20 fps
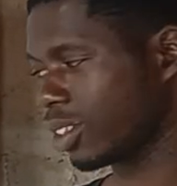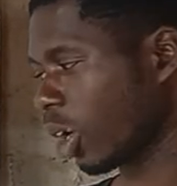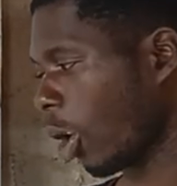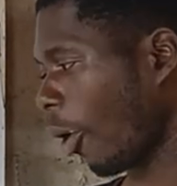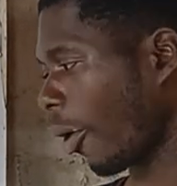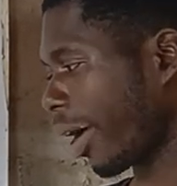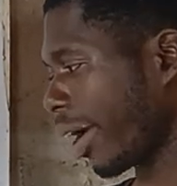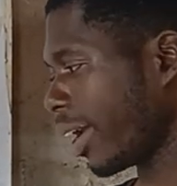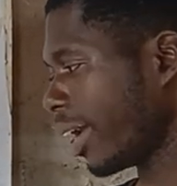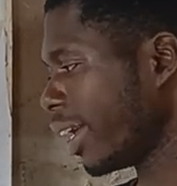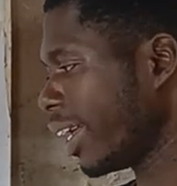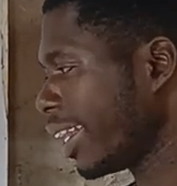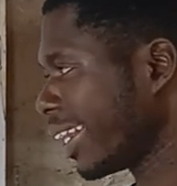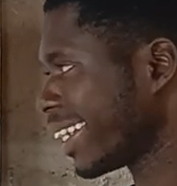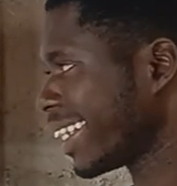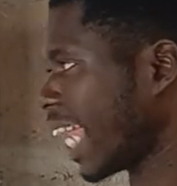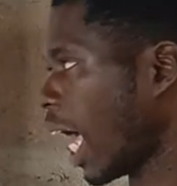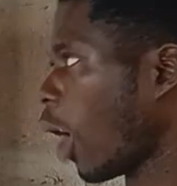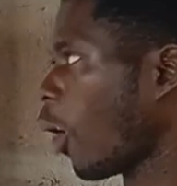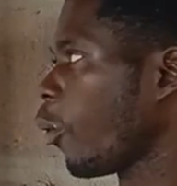Okay.
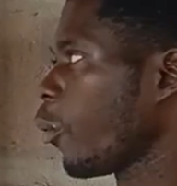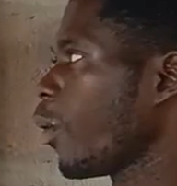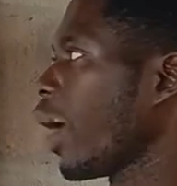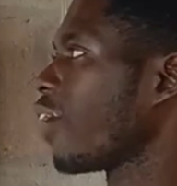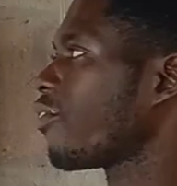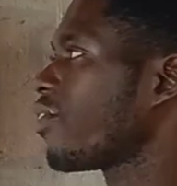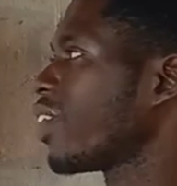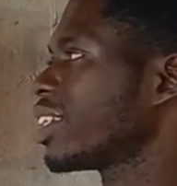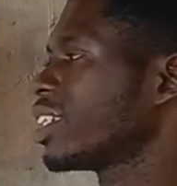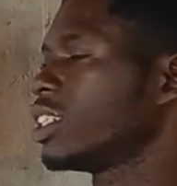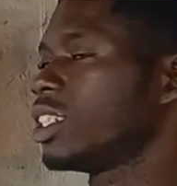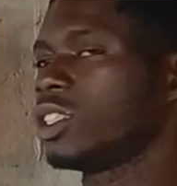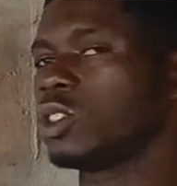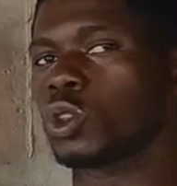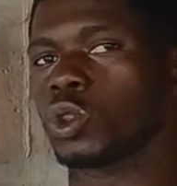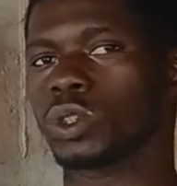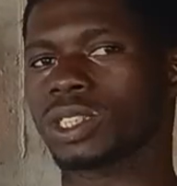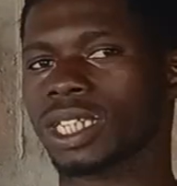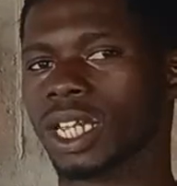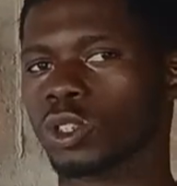Now we are finding
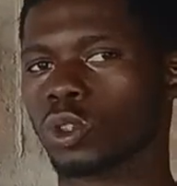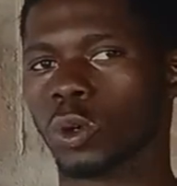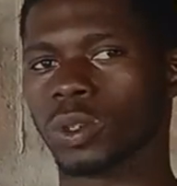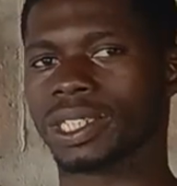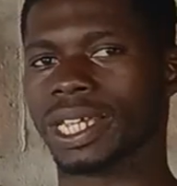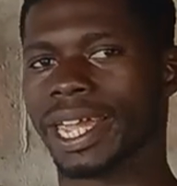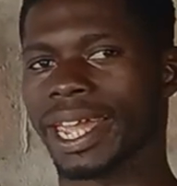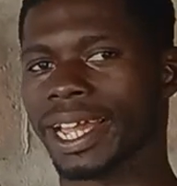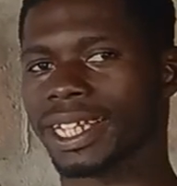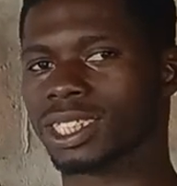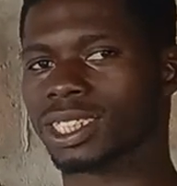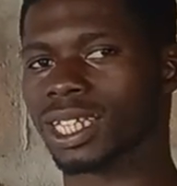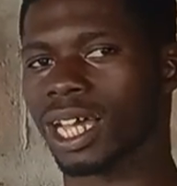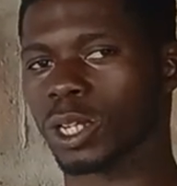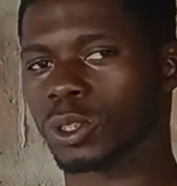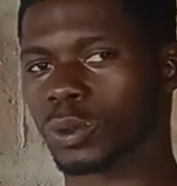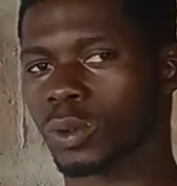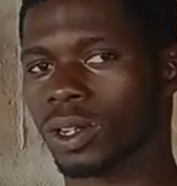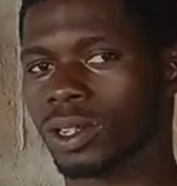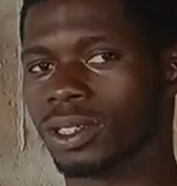true set, not x
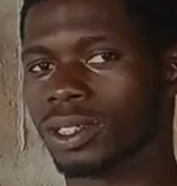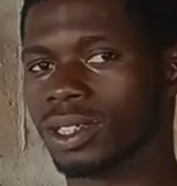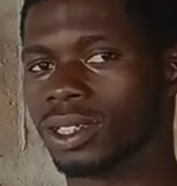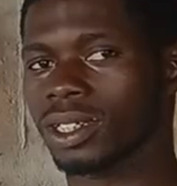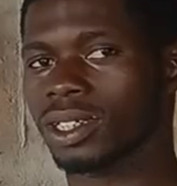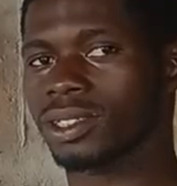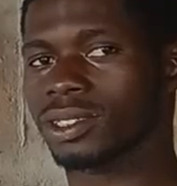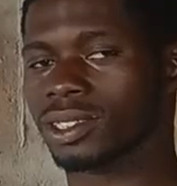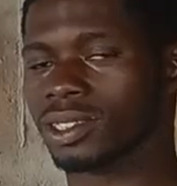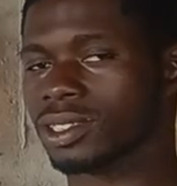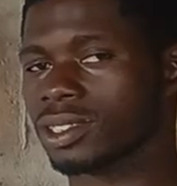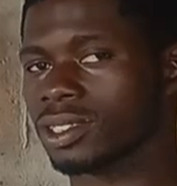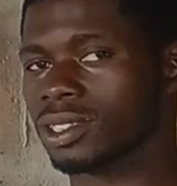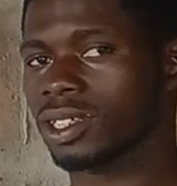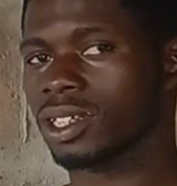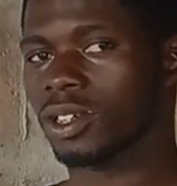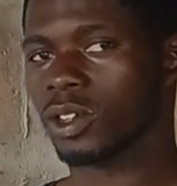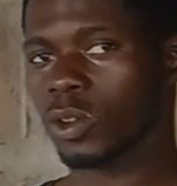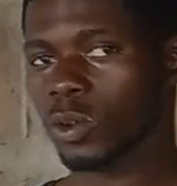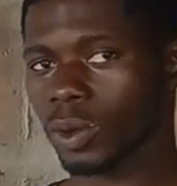as well. We
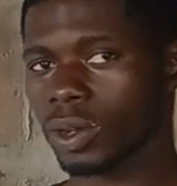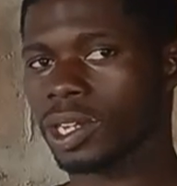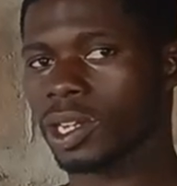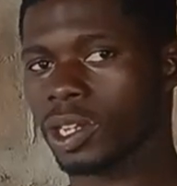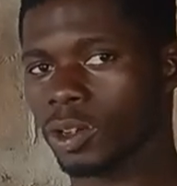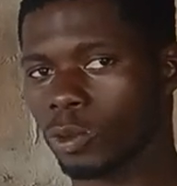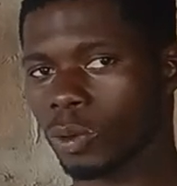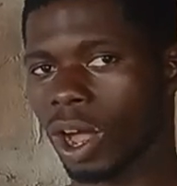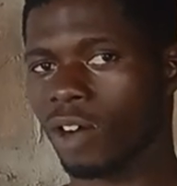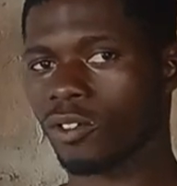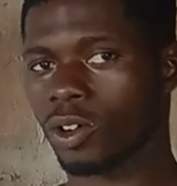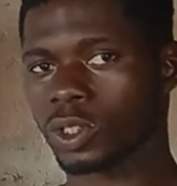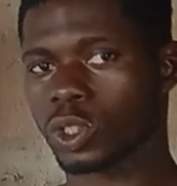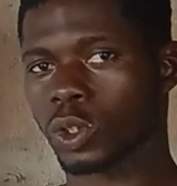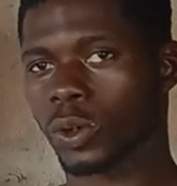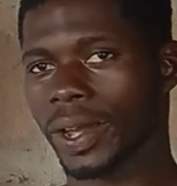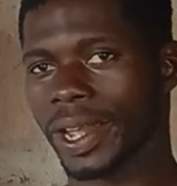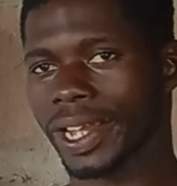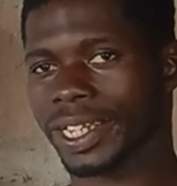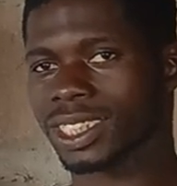have
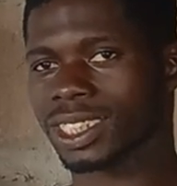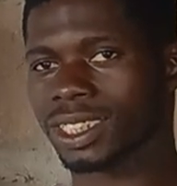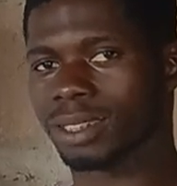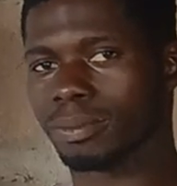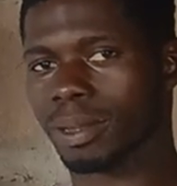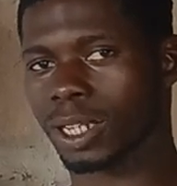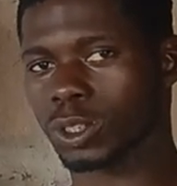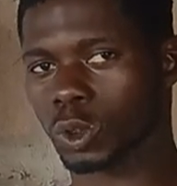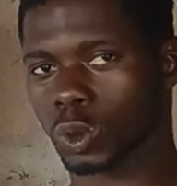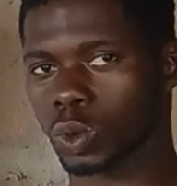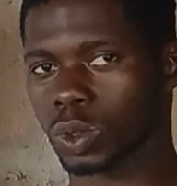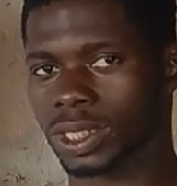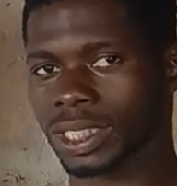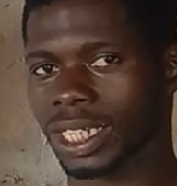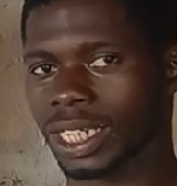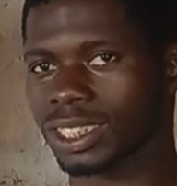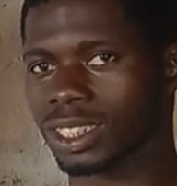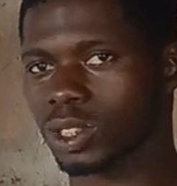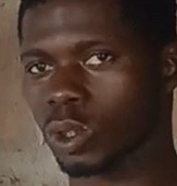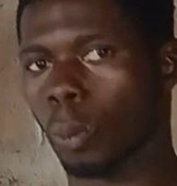gotten x, but true set
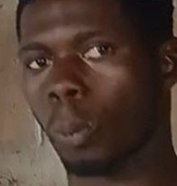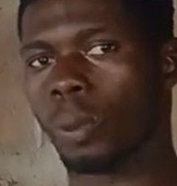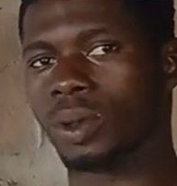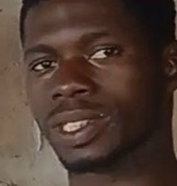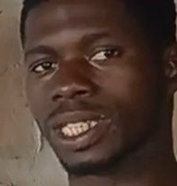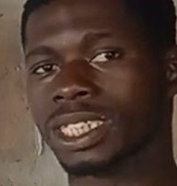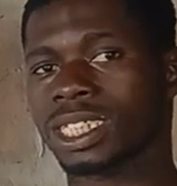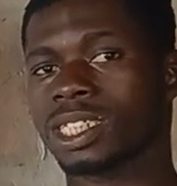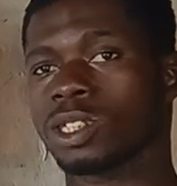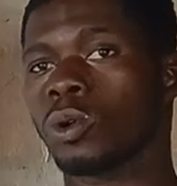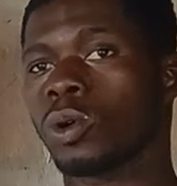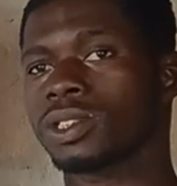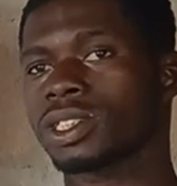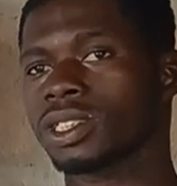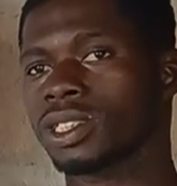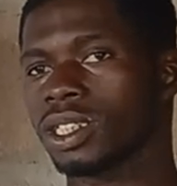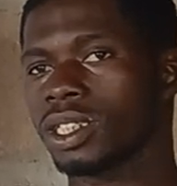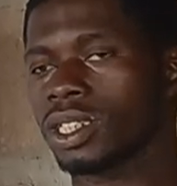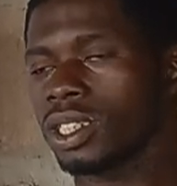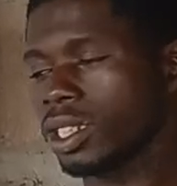represented what?
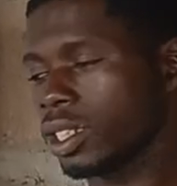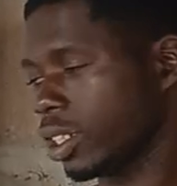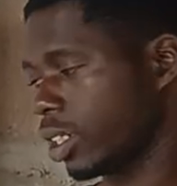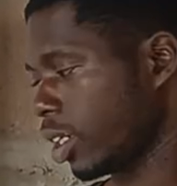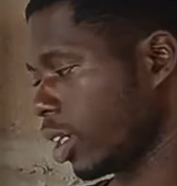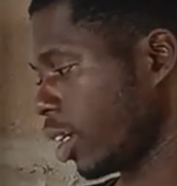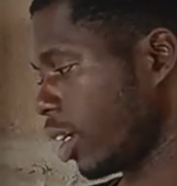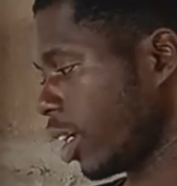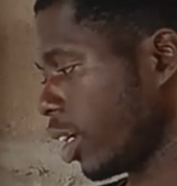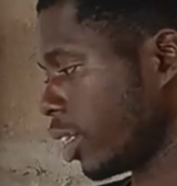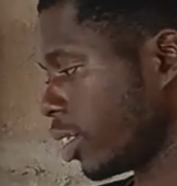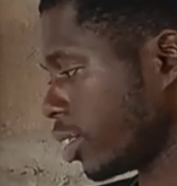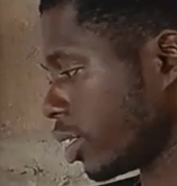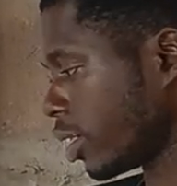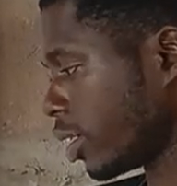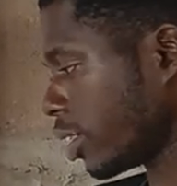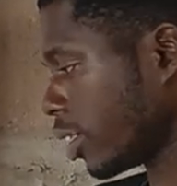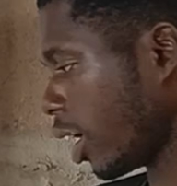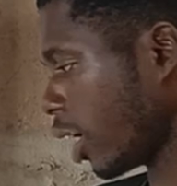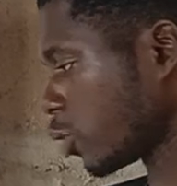
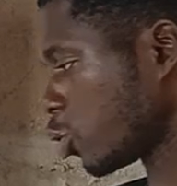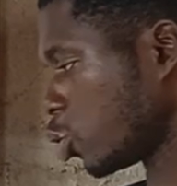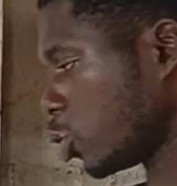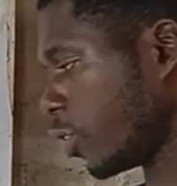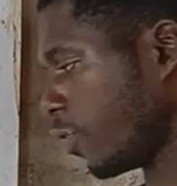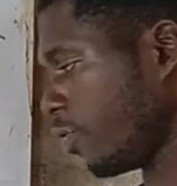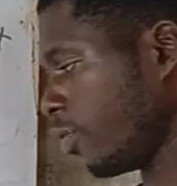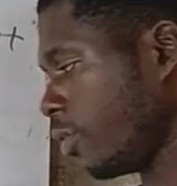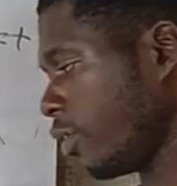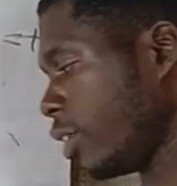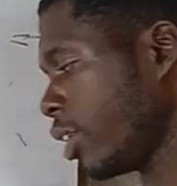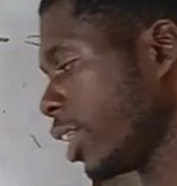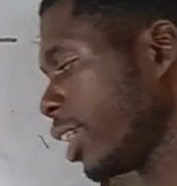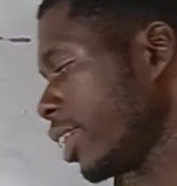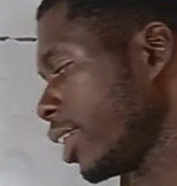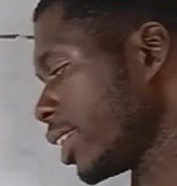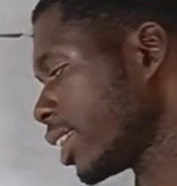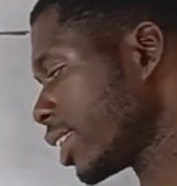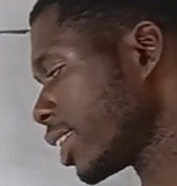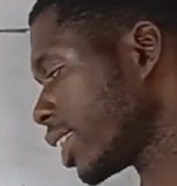In that
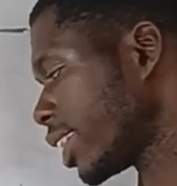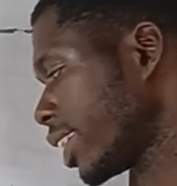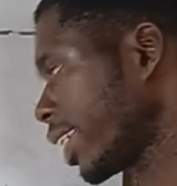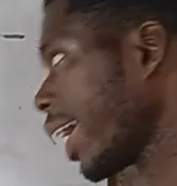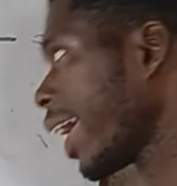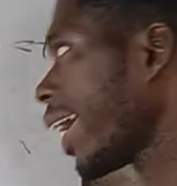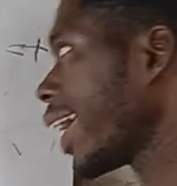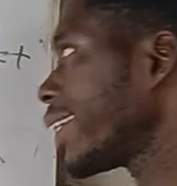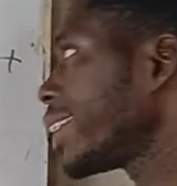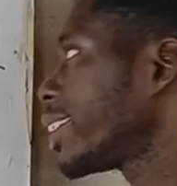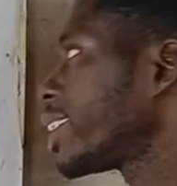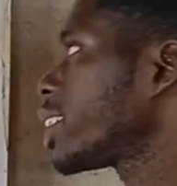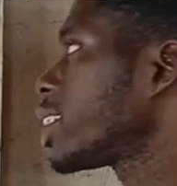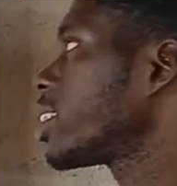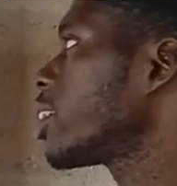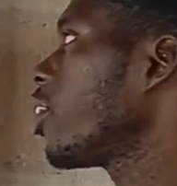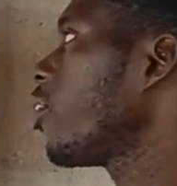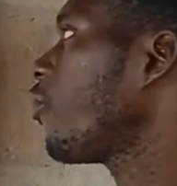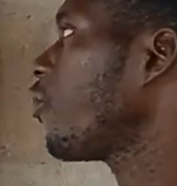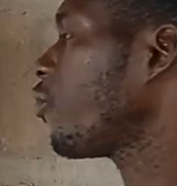set
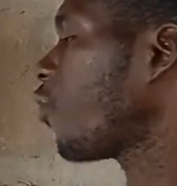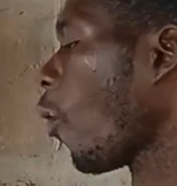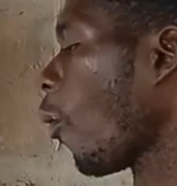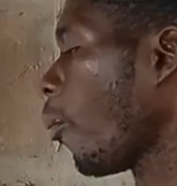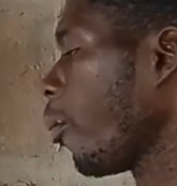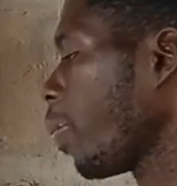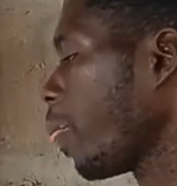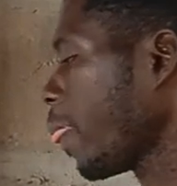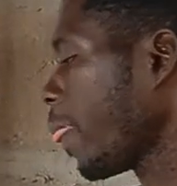form.